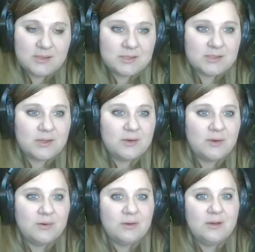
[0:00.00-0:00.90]

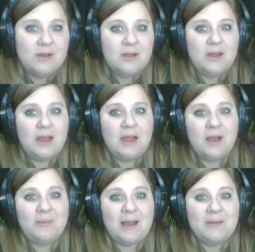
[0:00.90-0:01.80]
So,
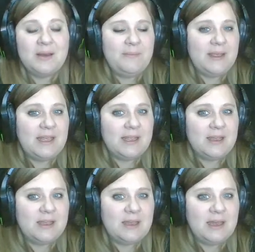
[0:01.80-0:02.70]
I'm going to pick
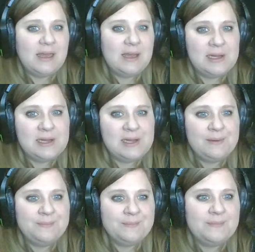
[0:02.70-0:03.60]

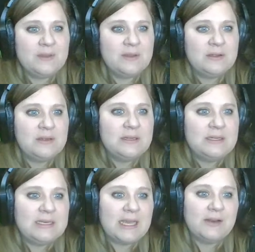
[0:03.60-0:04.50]
-2,
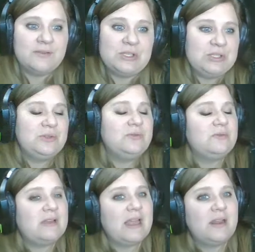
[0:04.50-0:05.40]

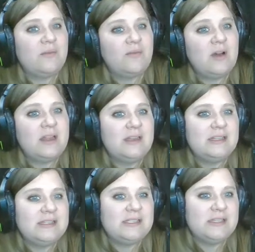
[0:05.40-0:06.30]
-1,
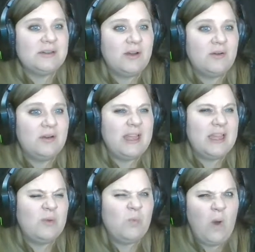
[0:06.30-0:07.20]
0,
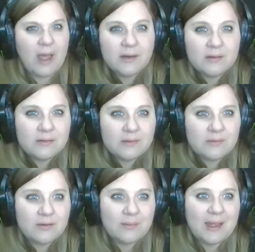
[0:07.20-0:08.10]
and 1
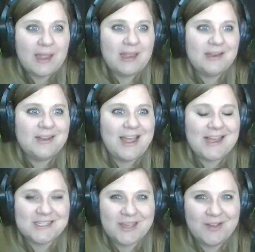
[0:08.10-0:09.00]
for my
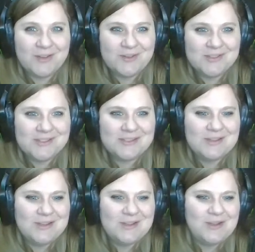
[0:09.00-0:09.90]
x values.
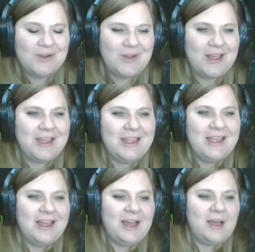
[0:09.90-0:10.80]
Okay.
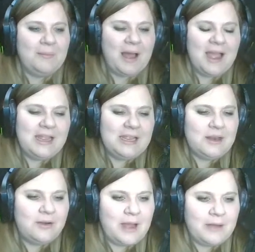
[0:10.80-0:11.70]
I
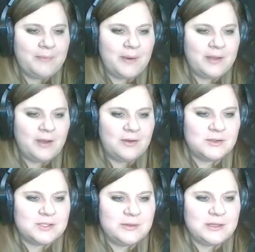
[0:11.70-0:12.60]
would probably
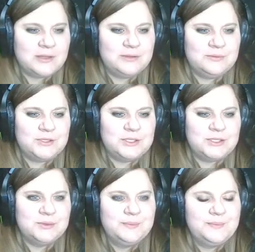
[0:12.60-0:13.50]
also include
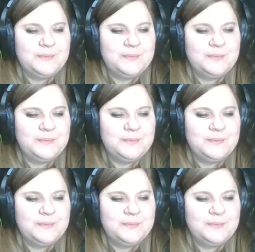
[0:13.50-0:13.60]
2.